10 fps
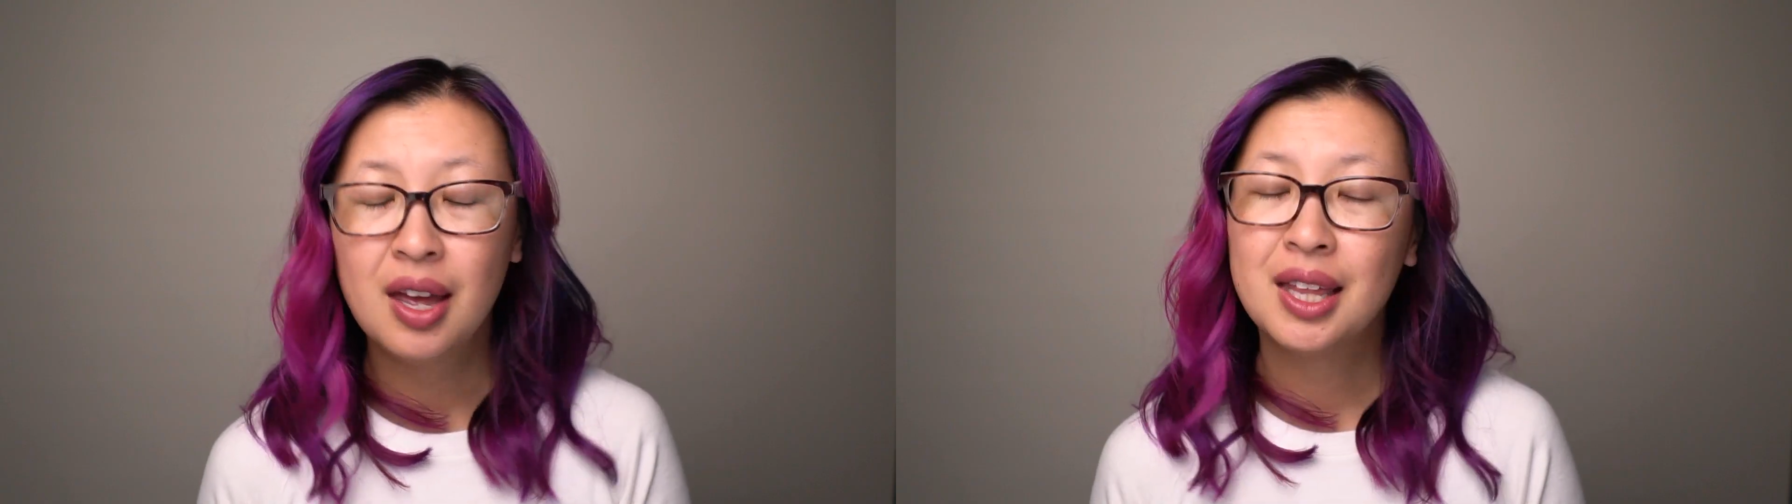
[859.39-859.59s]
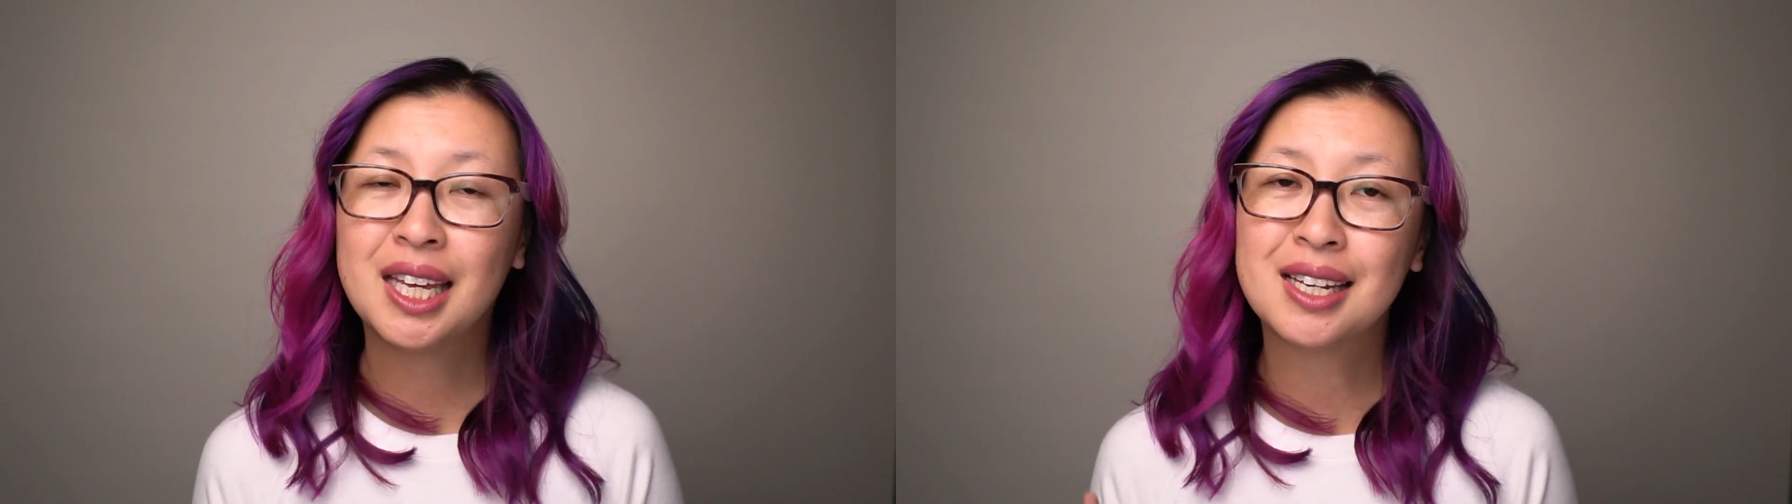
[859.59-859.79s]

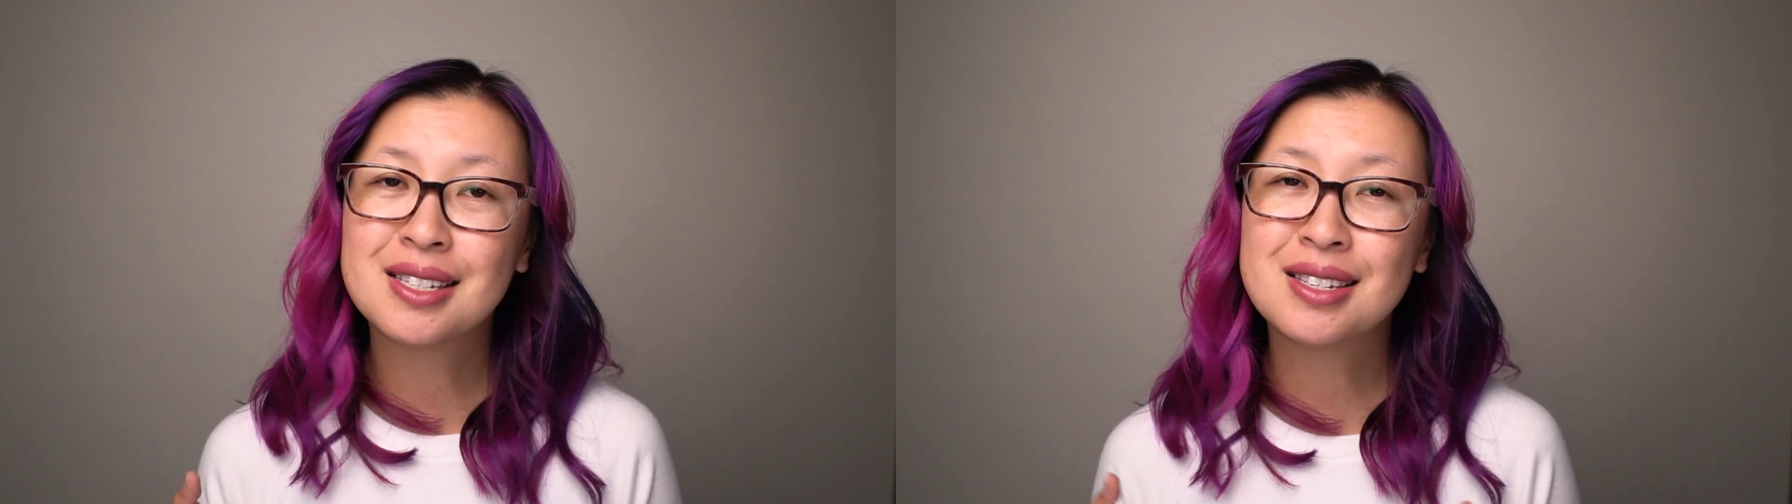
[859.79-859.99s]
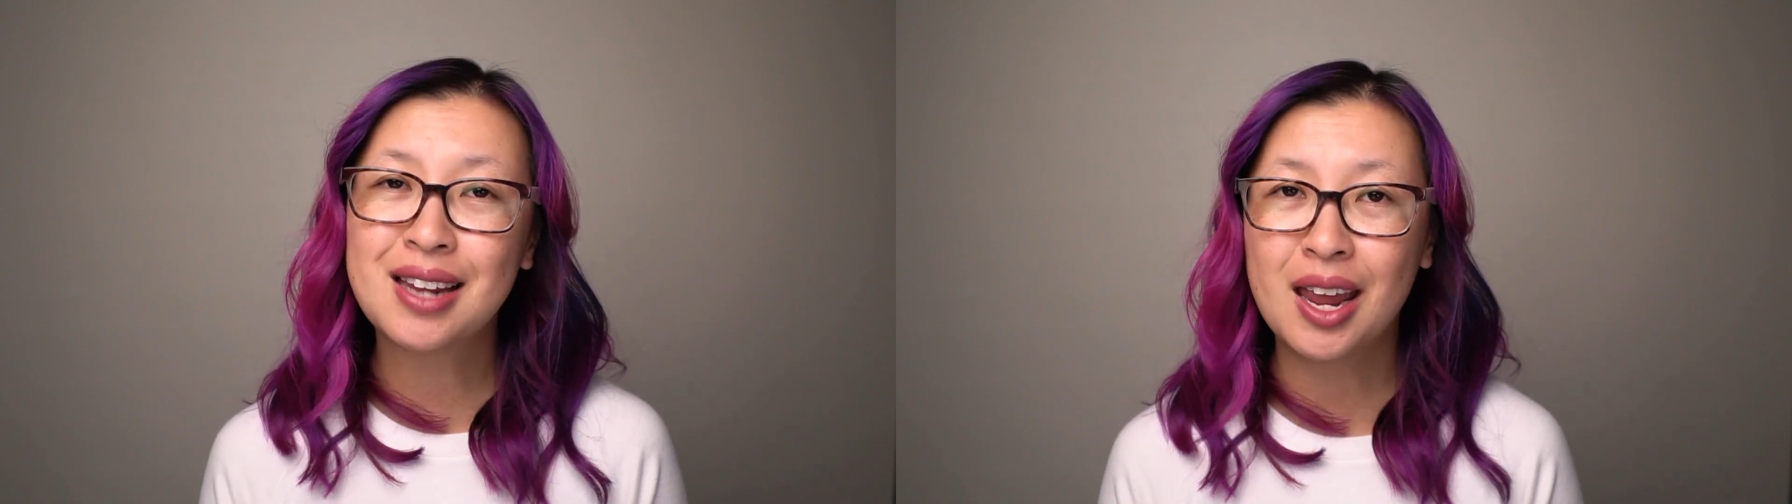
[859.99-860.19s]
they are
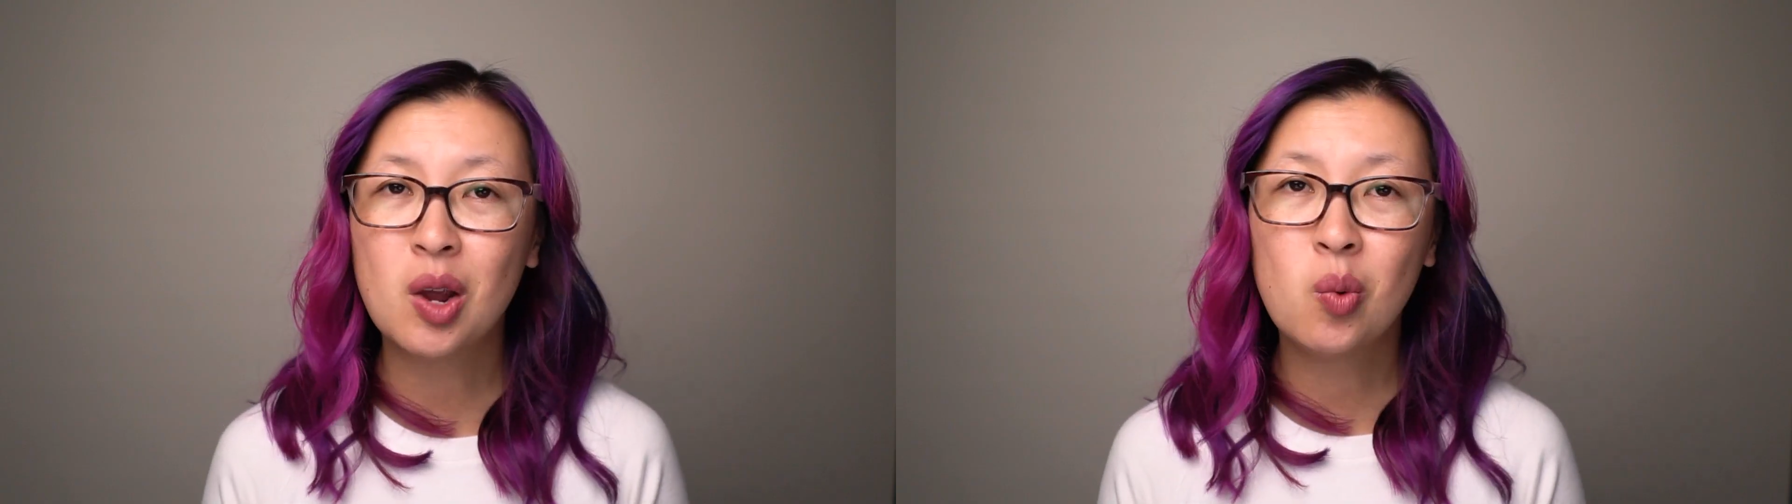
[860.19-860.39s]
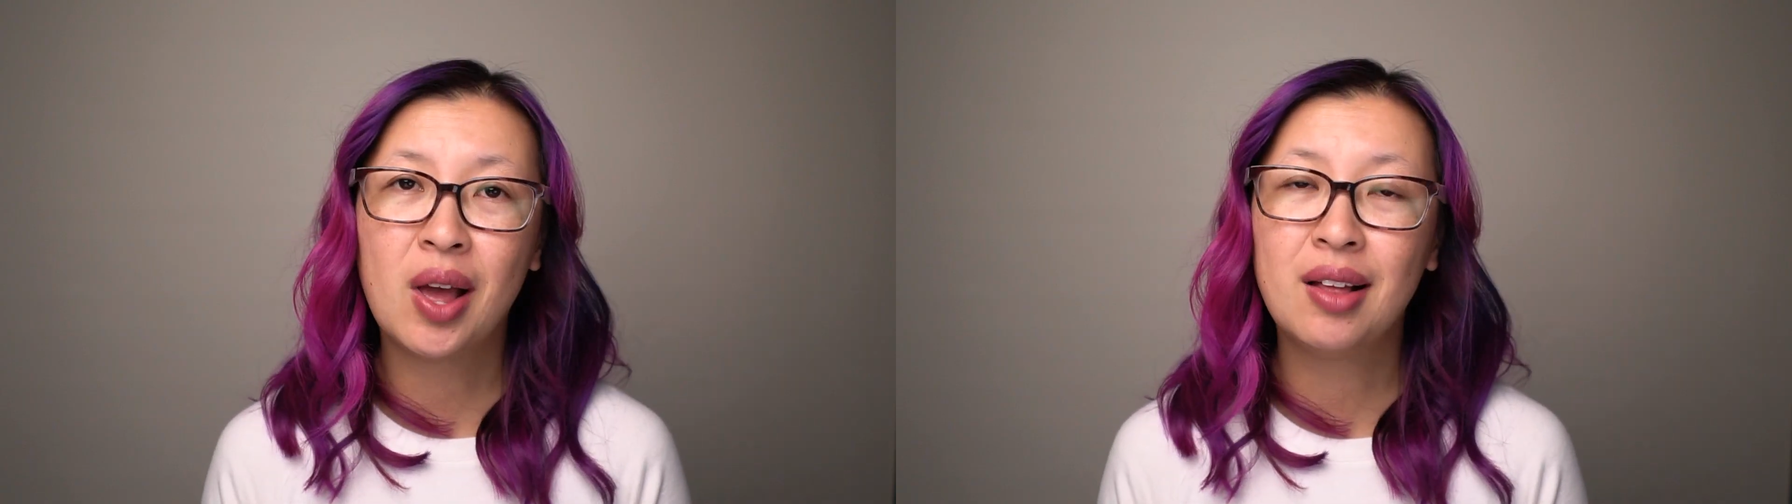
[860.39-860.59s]
staying
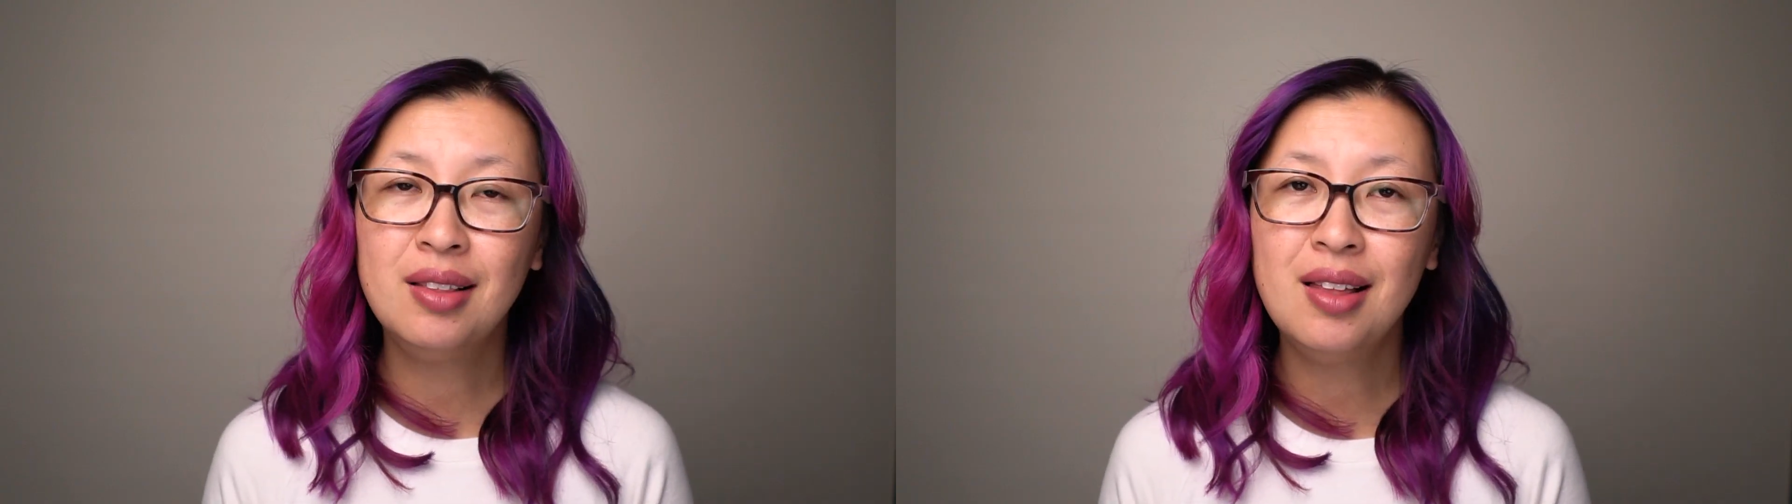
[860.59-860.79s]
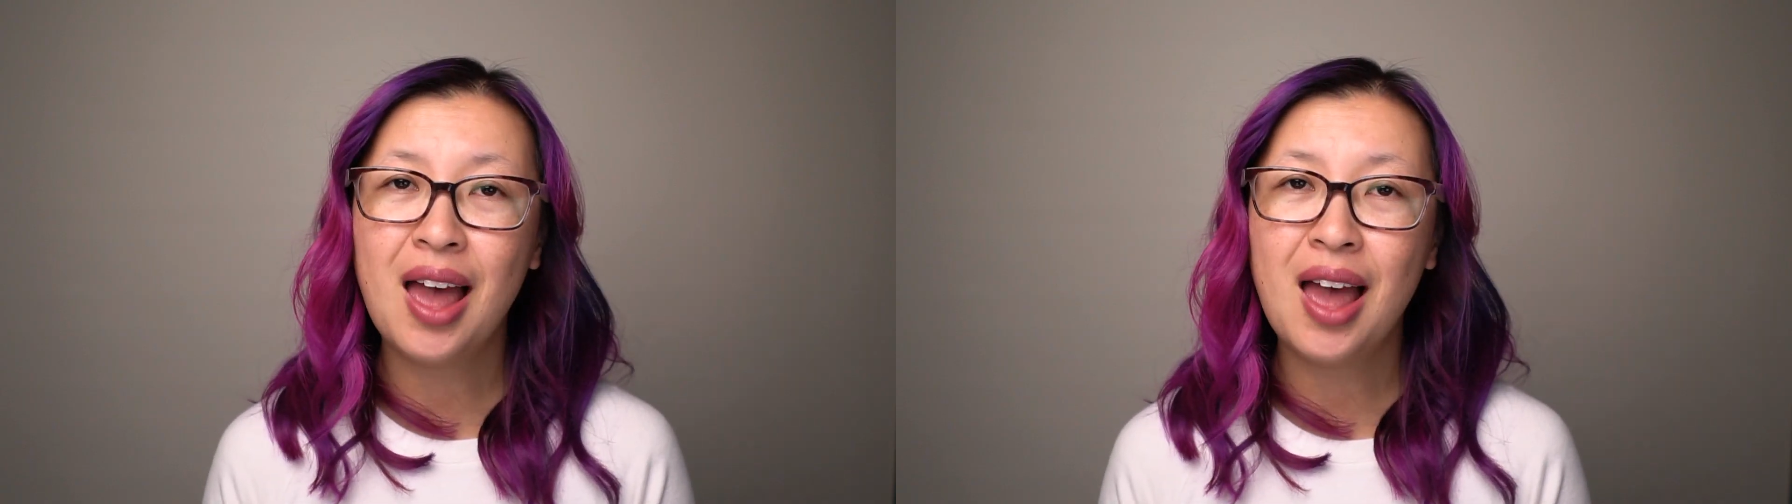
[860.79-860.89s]
well,